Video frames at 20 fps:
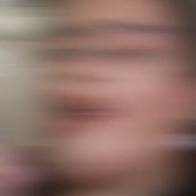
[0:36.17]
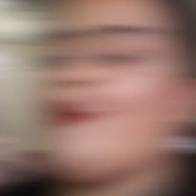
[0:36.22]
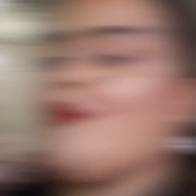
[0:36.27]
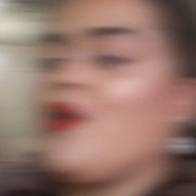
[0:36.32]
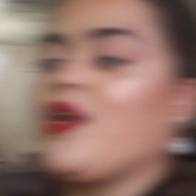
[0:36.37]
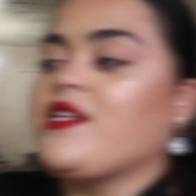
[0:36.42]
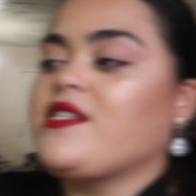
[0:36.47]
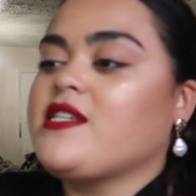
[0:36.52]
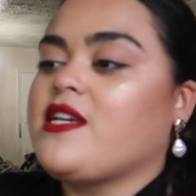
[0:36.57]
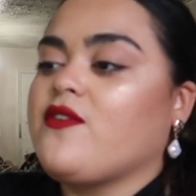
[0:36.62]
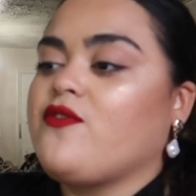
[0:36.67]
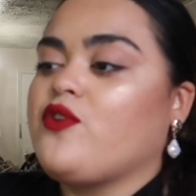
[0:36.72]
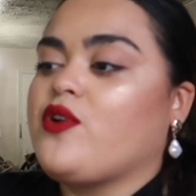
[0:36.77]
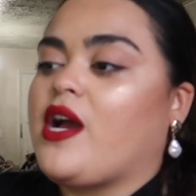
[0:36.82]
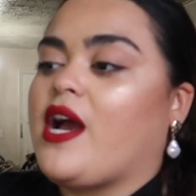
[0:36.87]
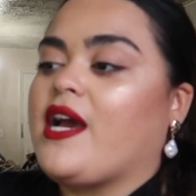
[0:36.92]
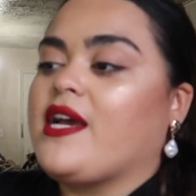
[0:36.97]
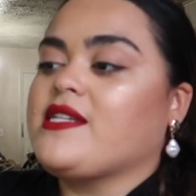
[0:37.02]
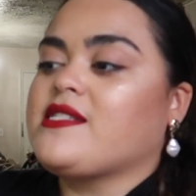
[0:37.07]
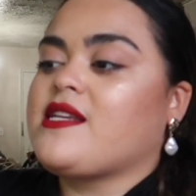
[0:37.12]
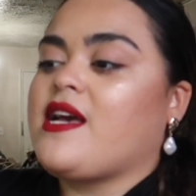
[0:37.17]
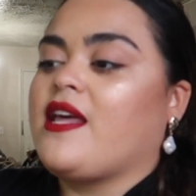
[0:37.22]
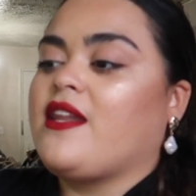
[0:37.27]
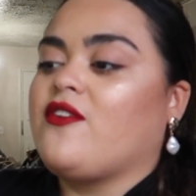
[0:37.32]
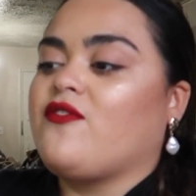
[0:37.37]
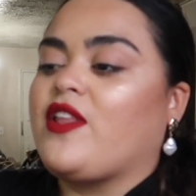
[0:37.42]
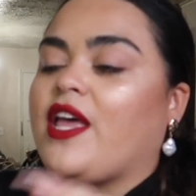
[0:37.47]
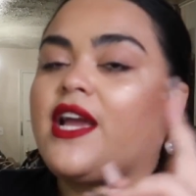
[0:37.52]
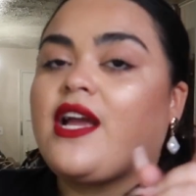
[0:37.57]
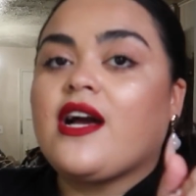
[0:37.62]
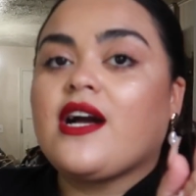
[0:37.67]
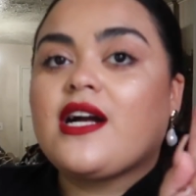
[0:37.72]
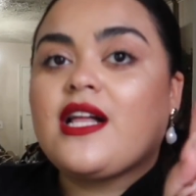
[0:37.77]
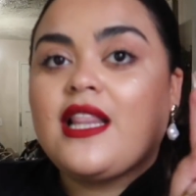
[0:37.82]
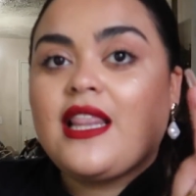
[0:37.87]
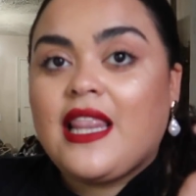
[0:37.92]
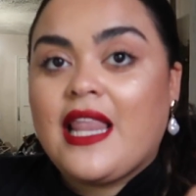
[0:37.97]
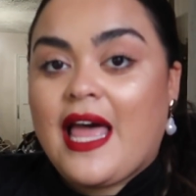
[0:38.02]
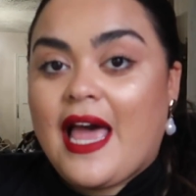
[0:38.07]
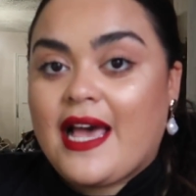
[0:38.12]
I wanted to give you guys kind of like a
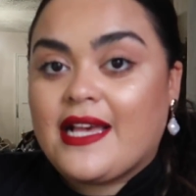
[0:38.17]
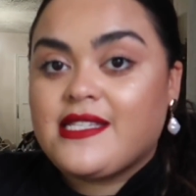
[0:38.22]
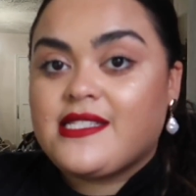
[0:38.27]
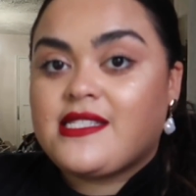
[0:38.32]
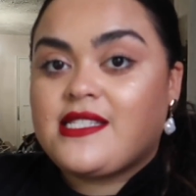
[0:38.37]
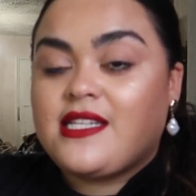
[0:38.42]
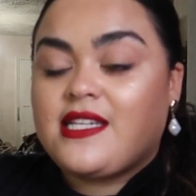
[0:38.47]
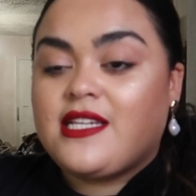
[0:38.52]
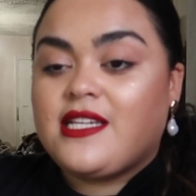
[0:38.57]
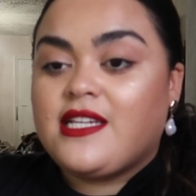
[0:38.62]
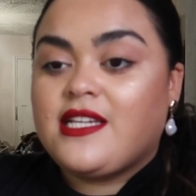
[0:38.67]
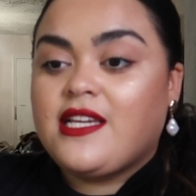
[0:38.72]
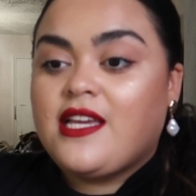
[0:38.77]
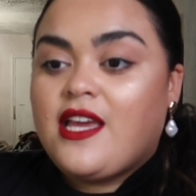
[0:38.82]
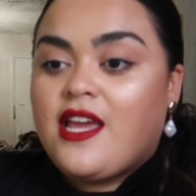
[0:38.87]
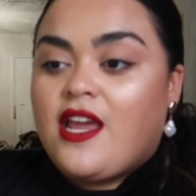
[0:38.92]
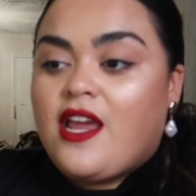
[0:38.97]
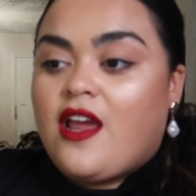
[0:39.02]
classy